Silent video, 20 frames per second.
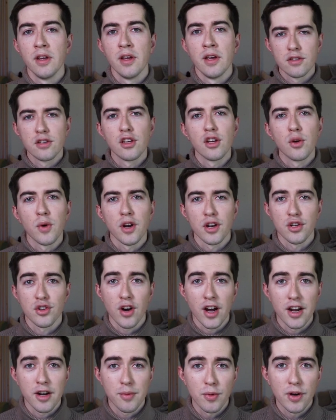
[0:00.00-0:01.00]
So you want to
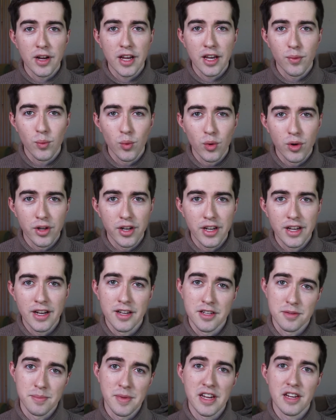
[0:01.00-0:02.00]
try to bring in wood in
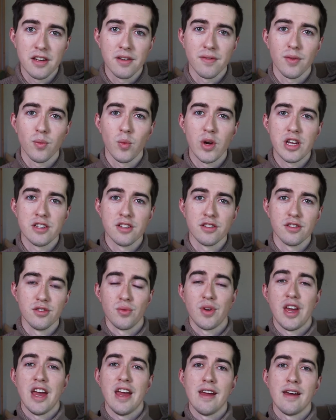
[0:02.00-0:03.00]
as many different ways as you
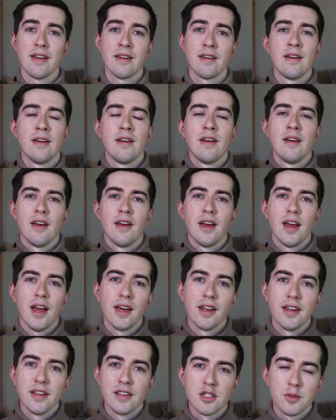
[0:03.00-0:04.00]
can,
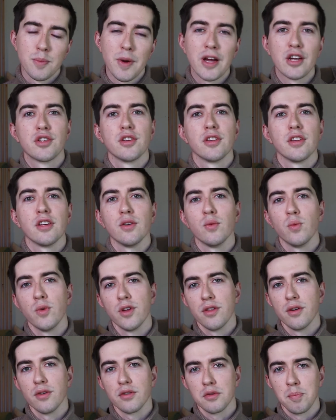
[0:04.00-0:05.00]
and especially
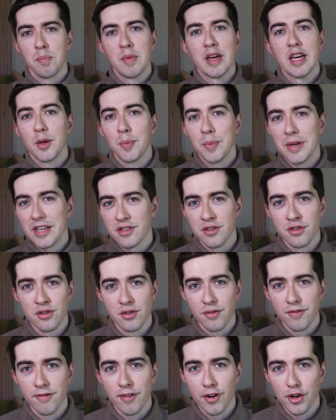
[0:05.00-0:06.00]
with those big pieces
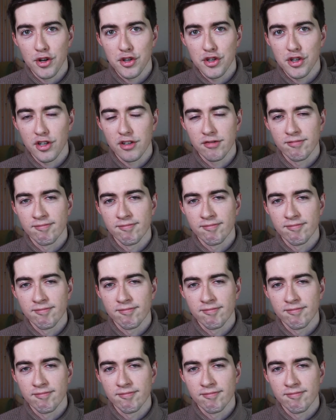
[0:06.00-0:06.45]
of furniture.